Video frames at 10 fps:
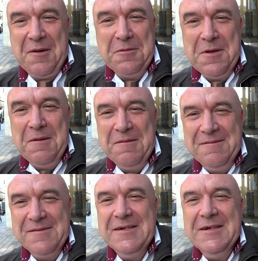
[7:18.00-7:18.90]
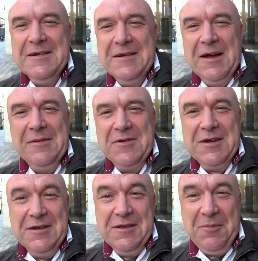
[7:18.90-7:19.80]
oh no. I'm
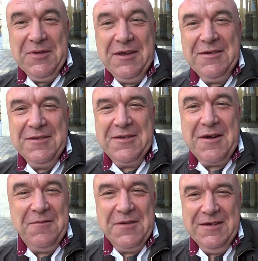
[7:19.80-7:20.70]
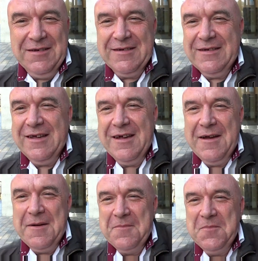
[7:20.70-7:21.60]
drinking the opposition's coffee.
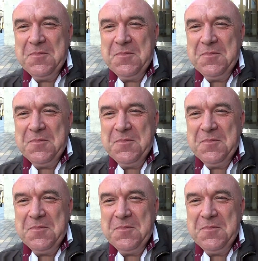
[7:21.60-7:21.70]
Um,